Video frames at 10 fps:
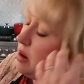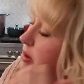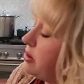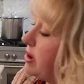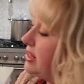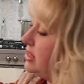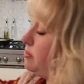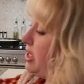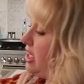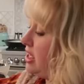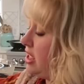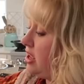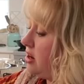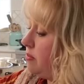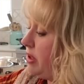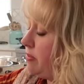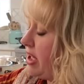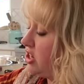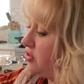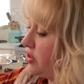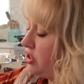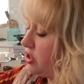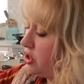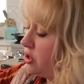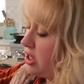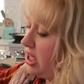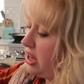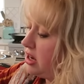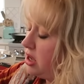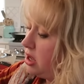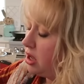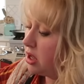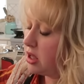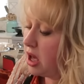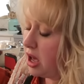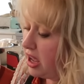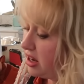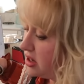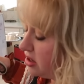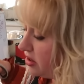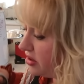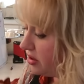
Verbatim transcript: And my recipe in Big Batch Freezer Cooking Guide